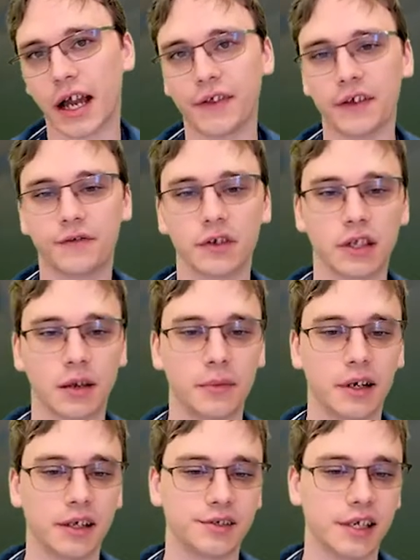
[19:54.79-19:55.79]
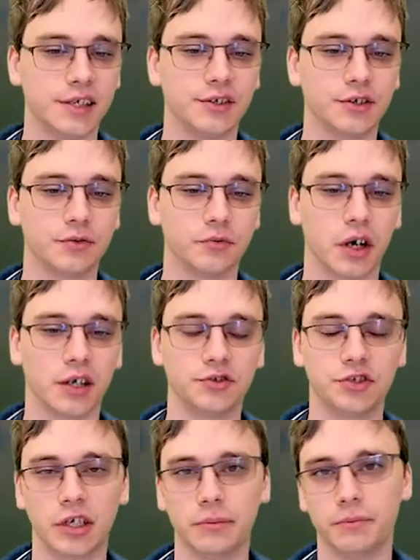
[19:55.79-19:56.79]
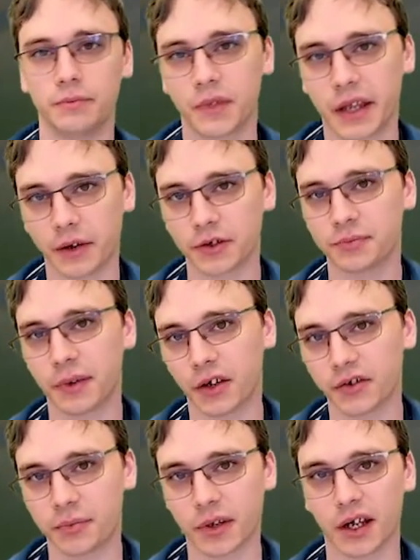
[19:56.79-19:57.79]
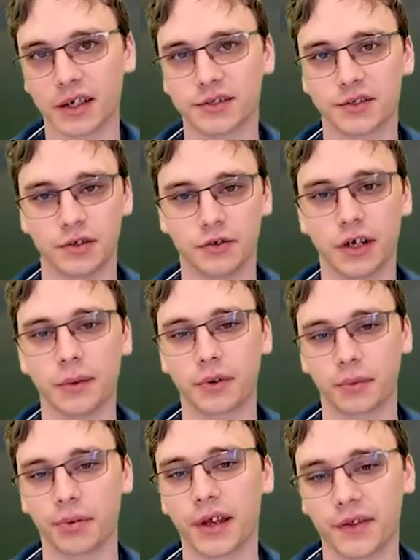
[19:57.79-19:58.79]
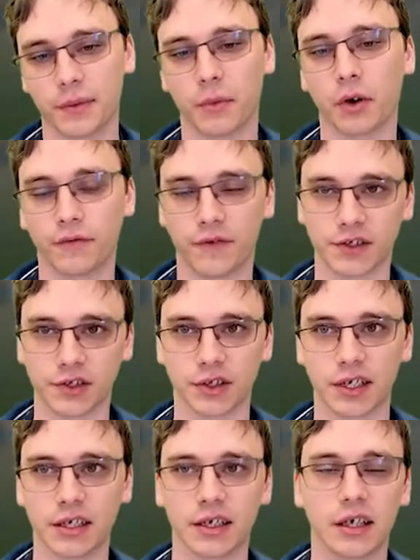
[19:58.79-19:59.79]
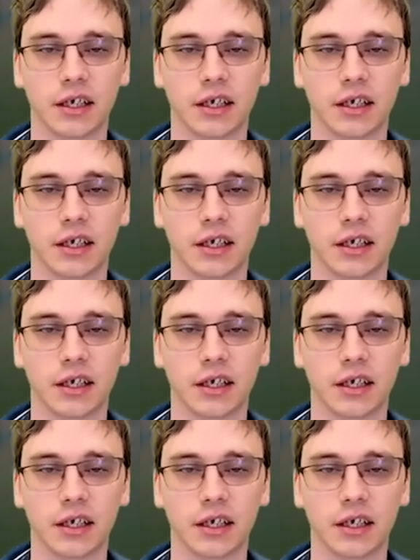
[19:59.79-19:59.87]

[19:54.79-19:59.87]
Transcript: I think for Limited it's easier to run cheap counter spells because you're able to play them more efficiently